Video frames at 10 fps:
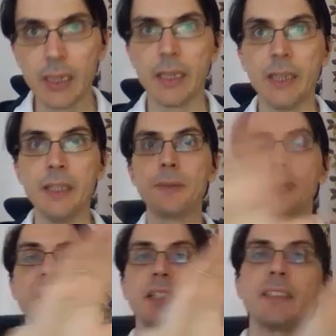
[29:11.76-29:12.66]
and if you
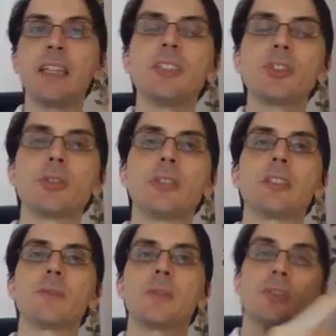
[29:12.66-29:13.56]
take 10 students
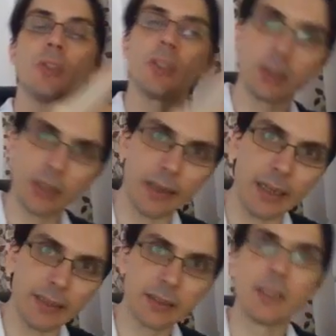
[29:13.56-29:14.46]
from another
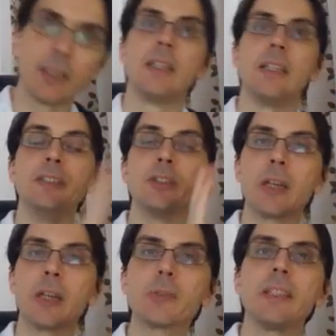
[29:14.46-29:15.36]
class and you
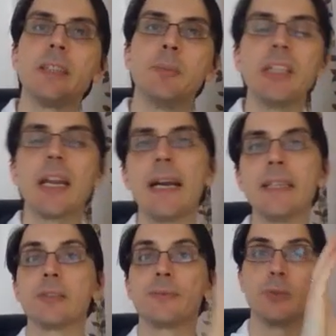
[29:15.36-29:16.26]
calculate the mean height
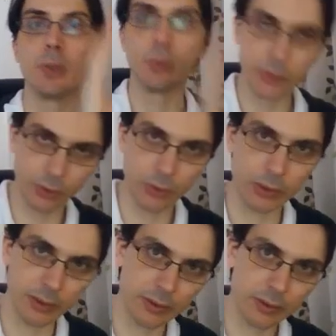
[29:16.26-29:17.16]
of those
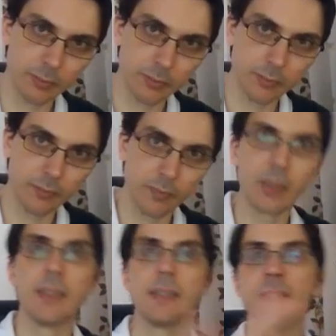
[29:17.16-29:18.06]
students,
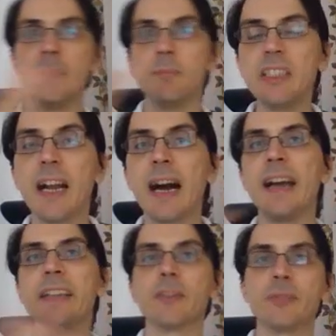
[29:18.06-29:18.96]
the mean
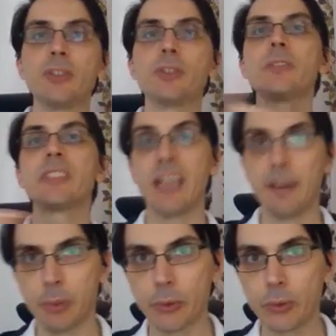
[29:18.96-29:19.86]
height of the two
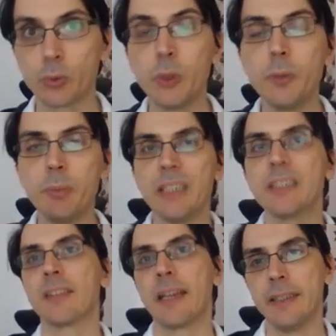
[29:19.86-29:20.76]
samples will be
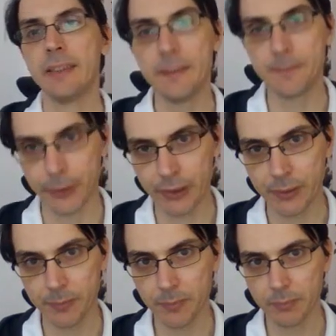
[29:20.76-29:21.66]
slightly different,
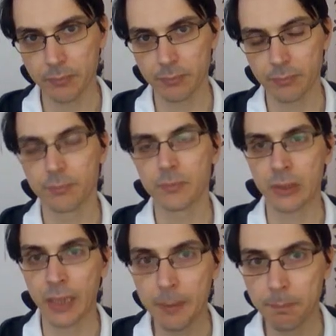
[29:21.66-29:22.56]

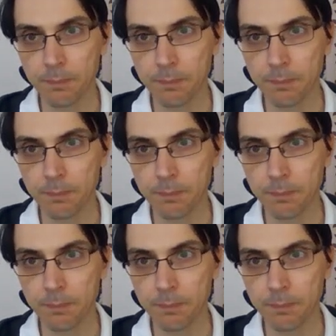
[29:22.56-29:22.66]
okay?